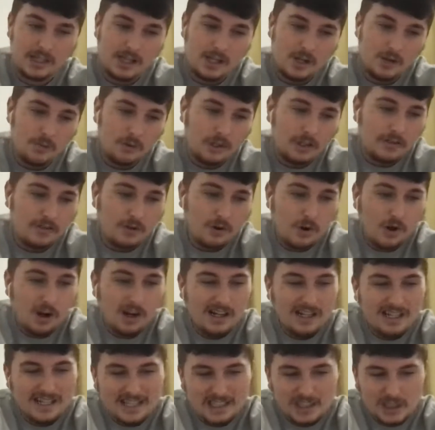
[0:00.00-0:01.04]
When you've got
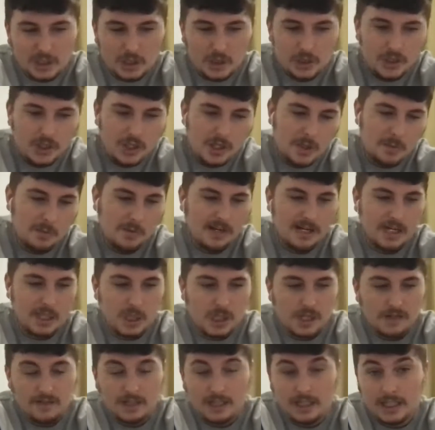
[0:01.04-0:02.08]
League Two sides playing each
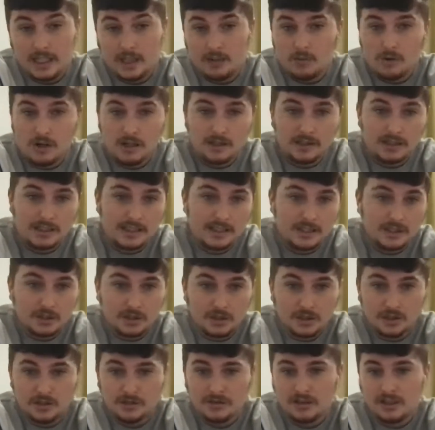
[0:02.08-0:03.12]
other, League One, League
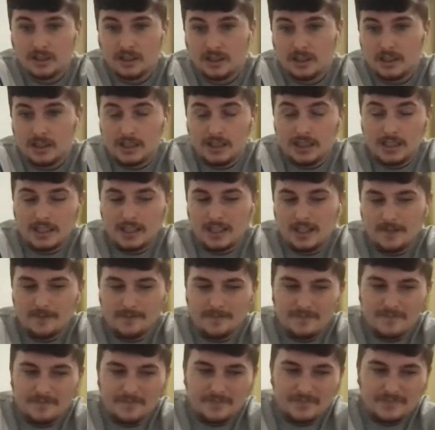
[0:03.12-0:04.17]
Two,
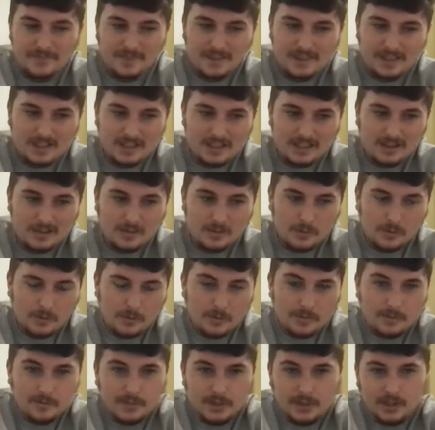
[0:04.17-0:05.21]

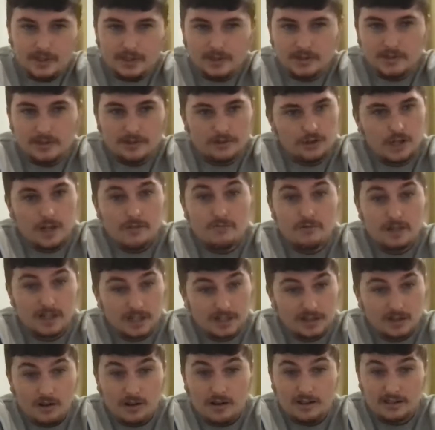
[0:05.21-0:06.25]
but generally
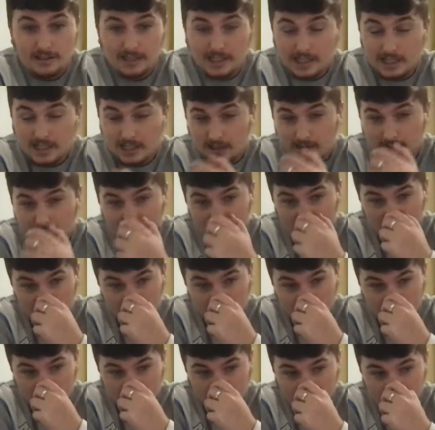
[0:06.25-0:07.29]
sides that are in and around each
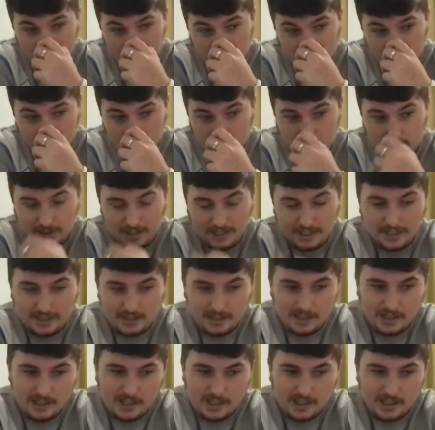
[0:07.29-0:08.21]
other in a football league.